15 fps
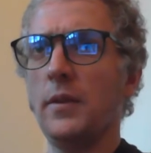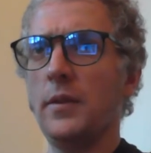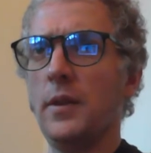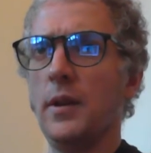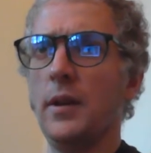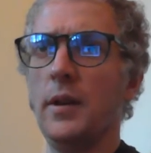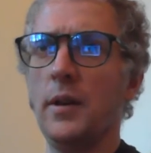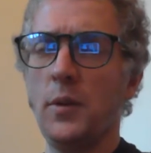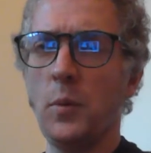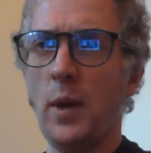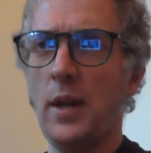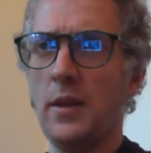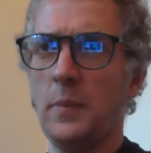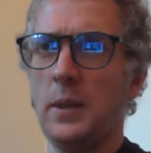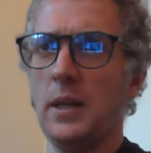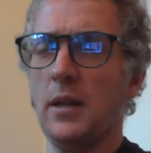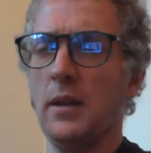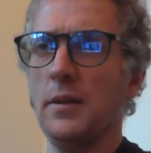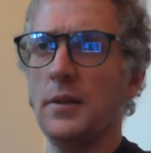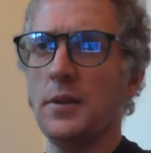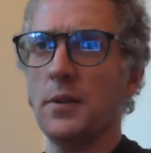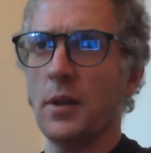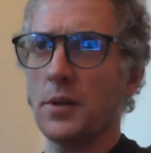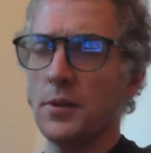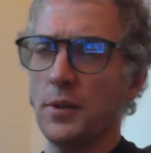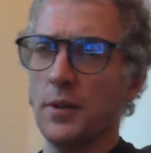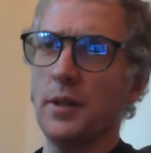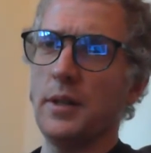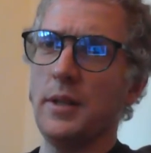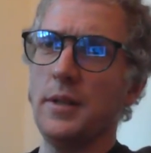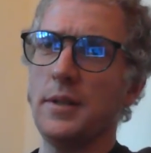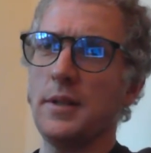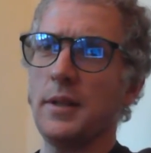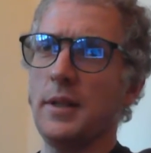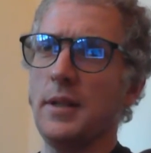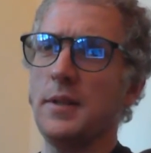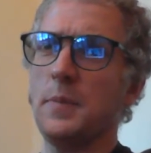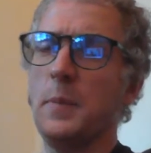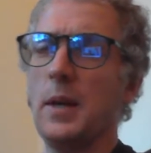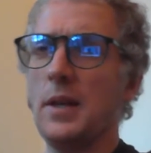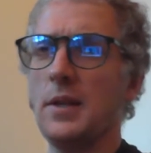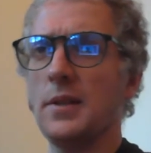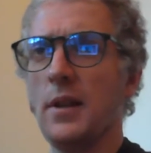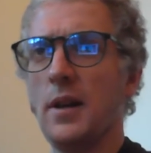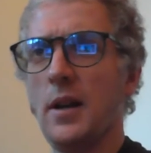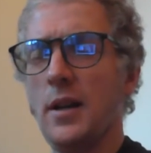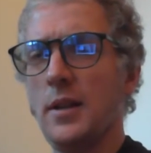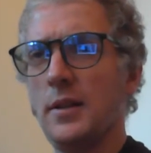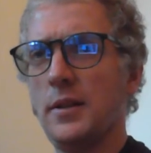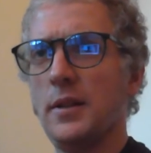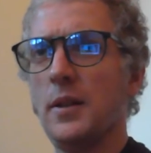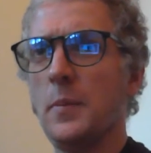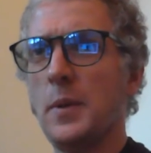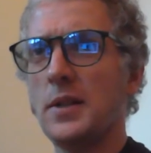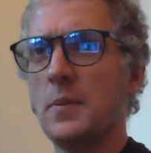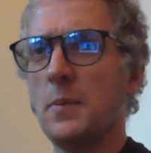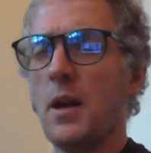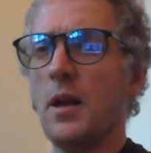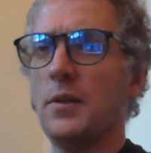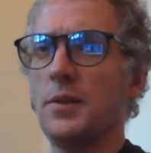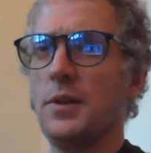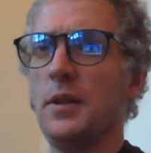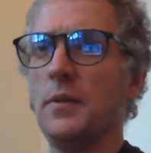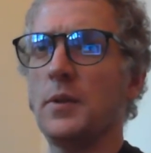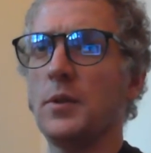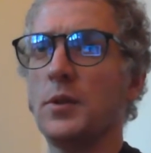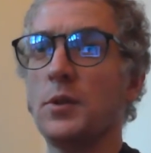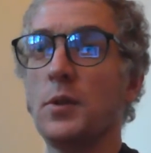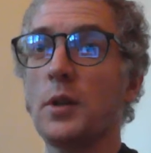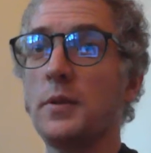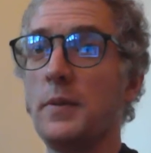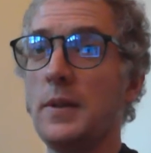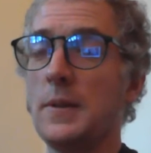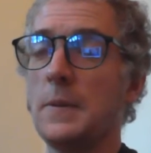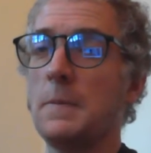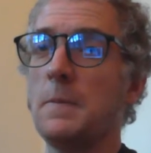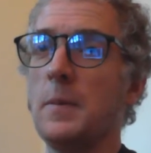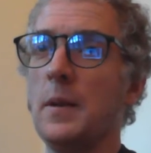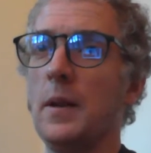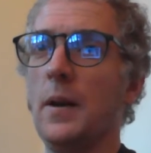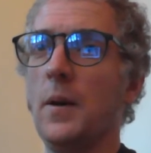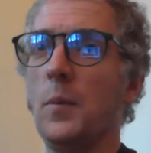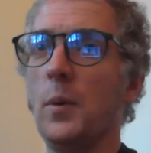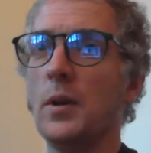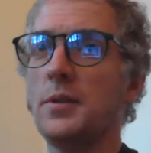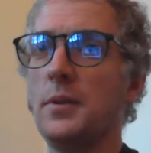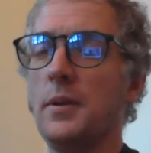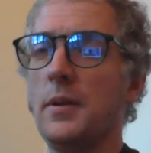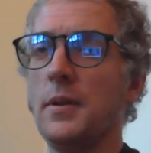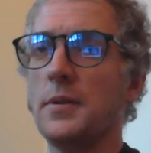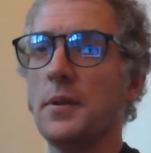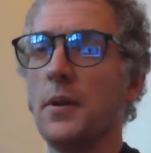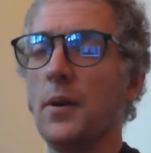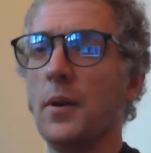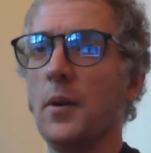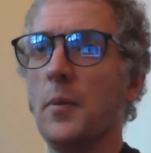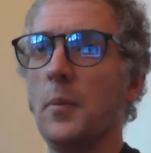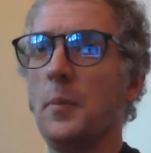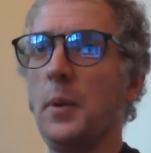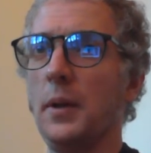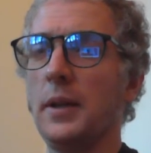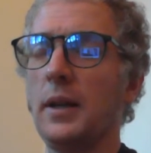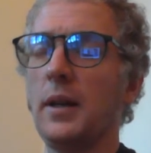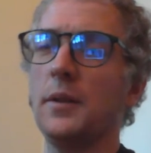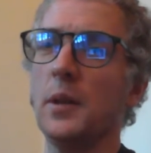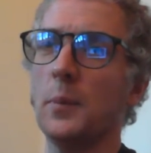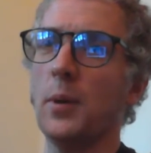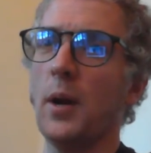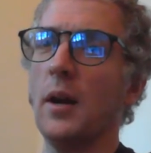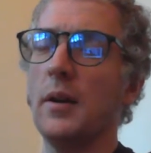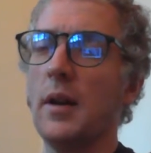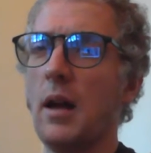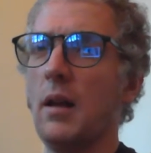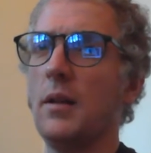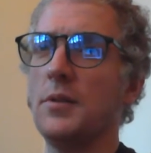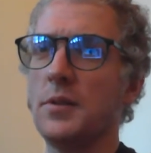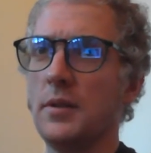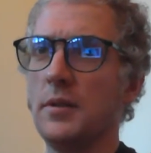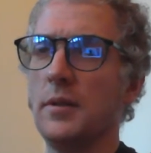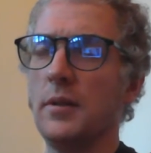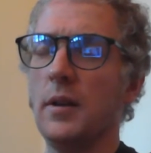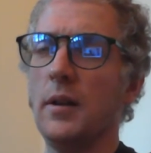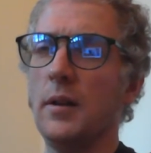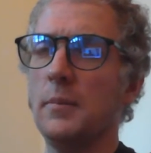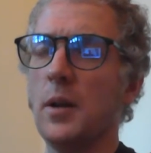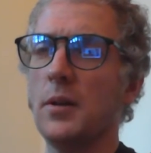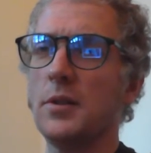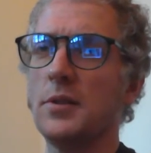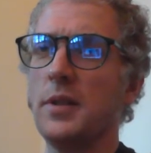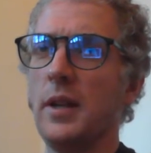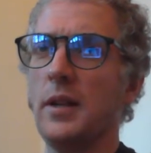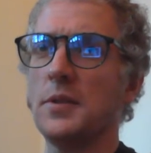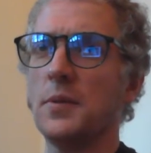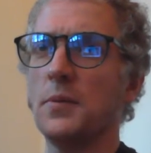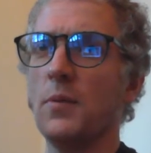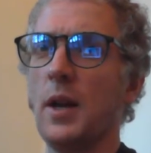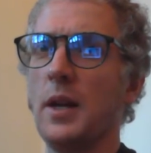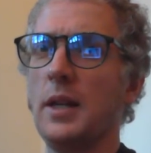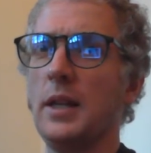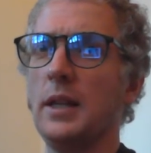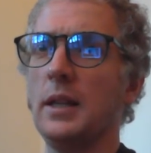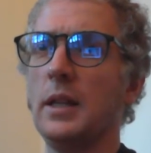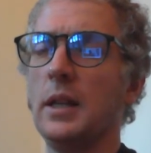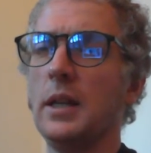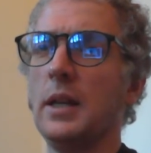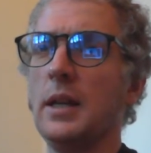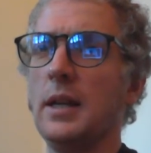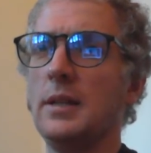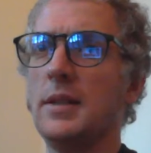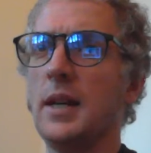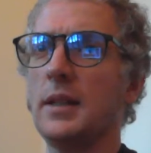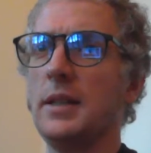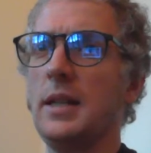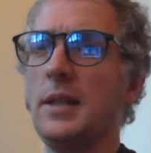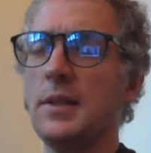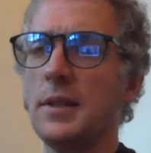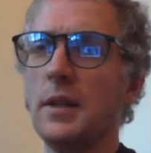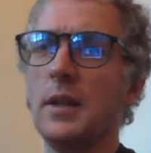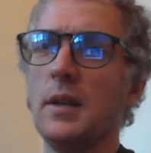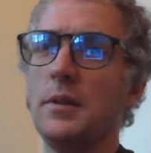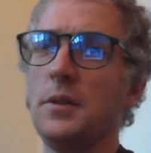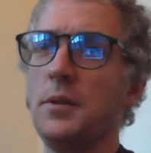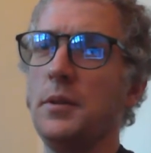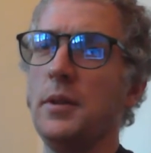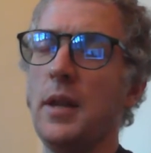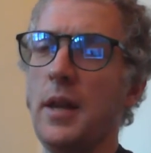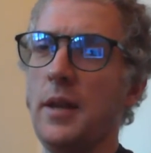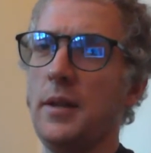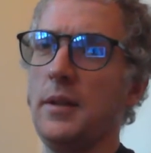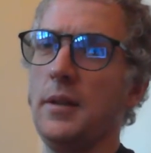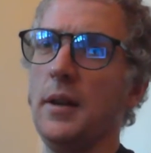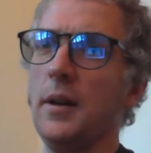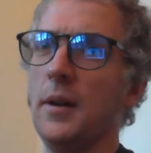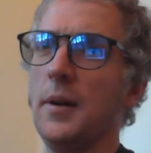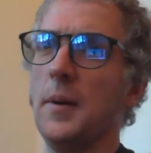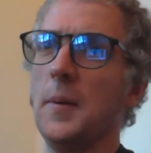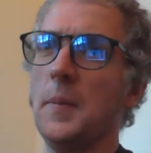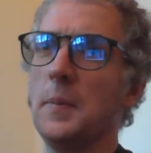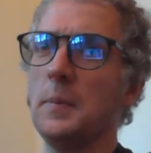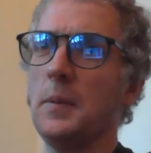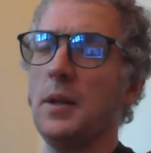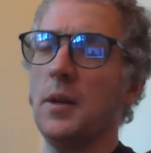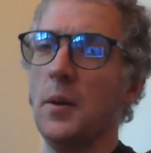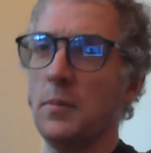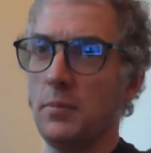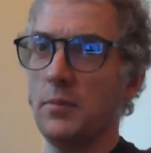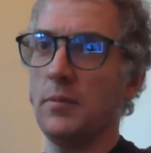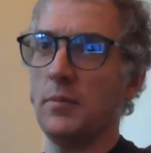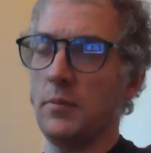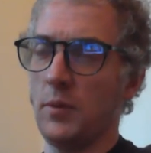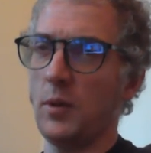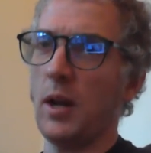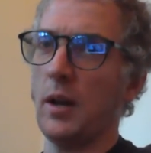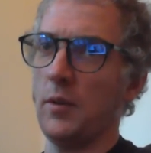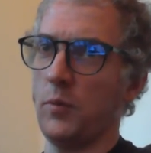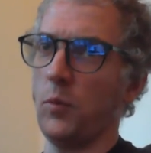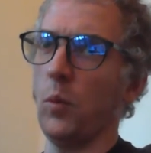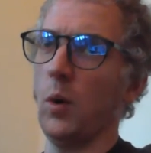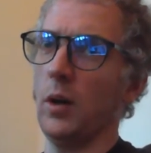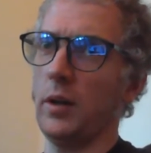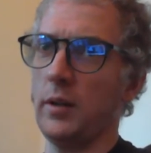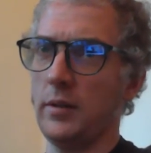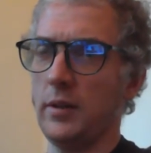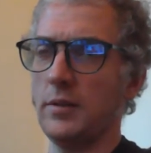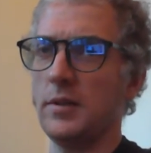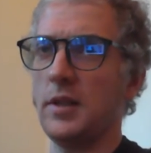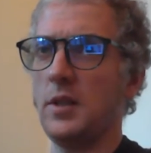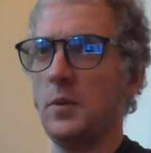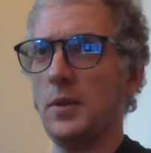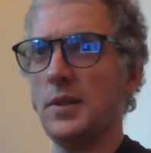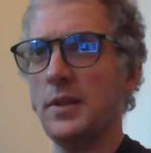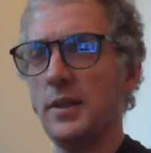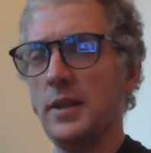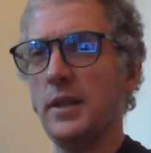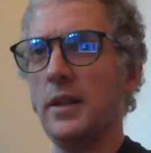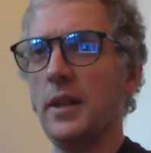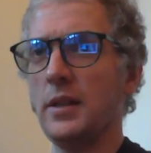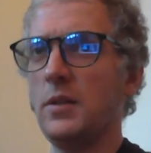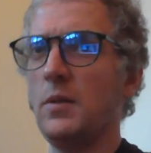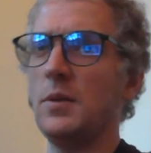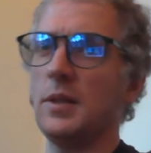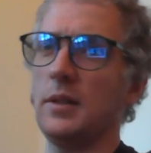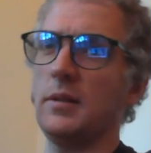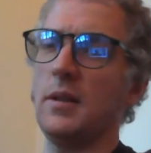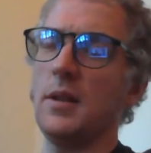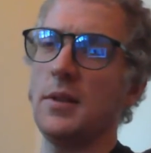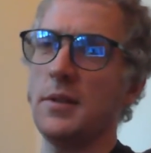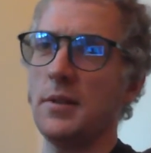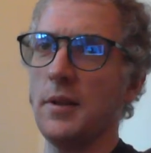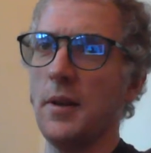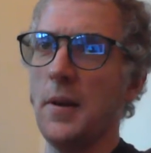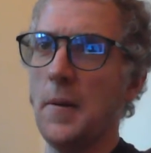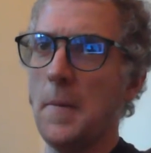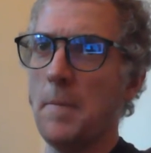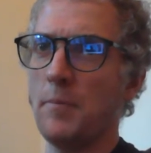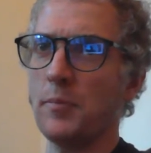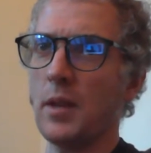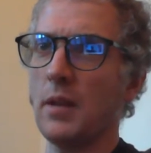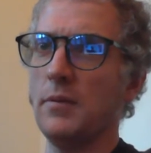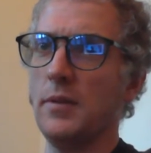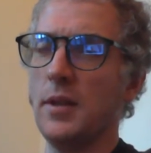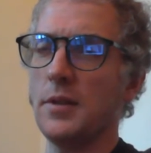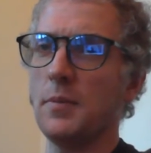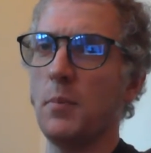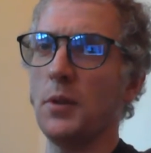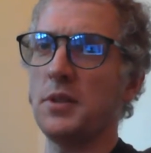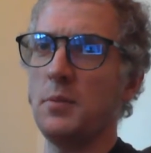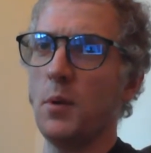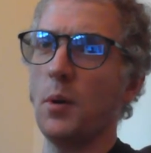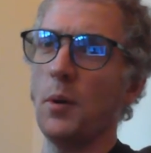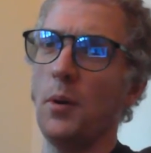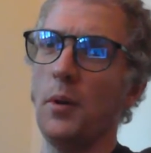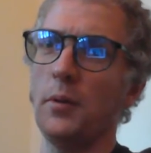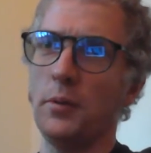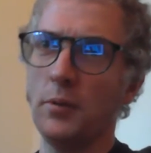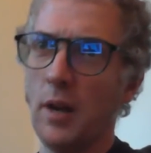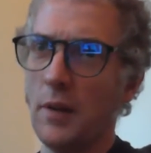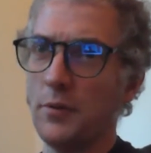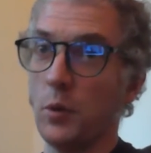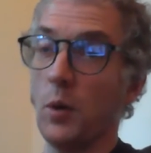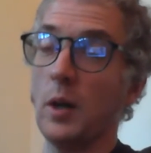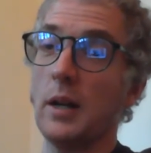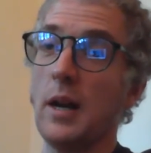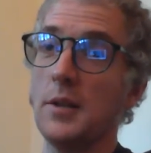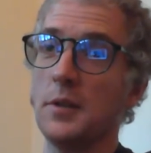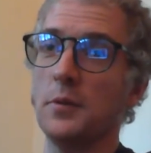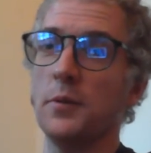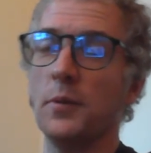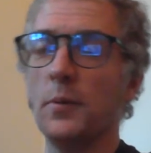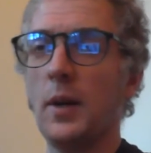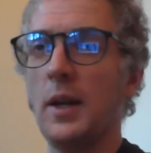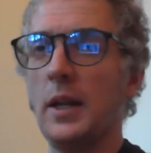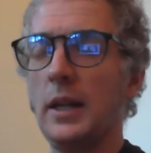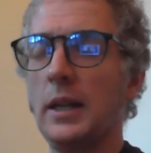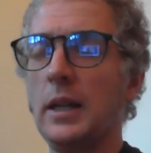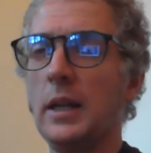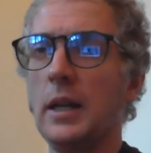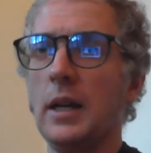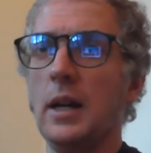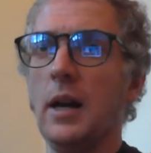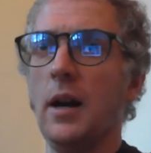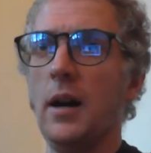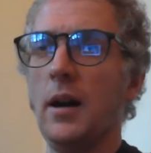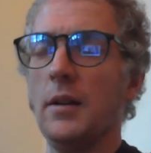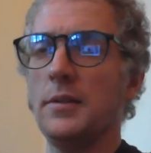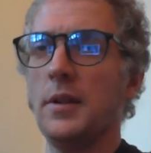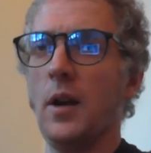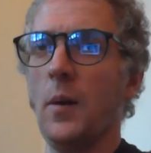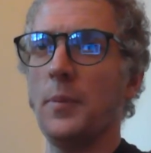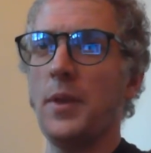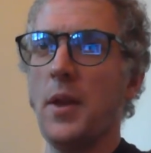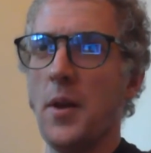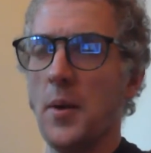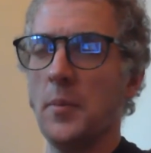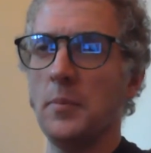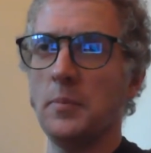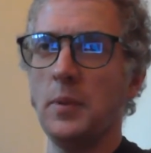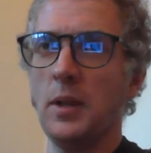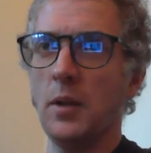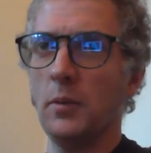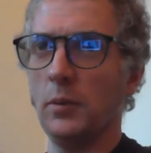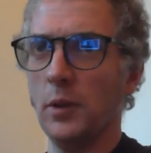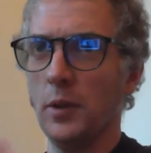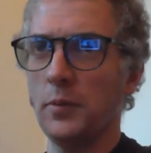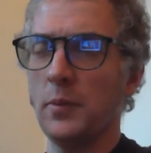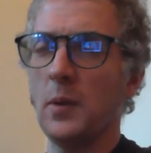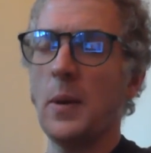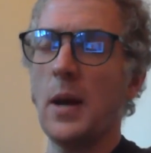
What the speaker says: the way the PL is structured is it's based on the epistemology of constructivism, where students are building on their prior knowledge and understandings of writing and techniques to then kind of work continuously, like using this multimodal graphic organizer for writing to help them learn from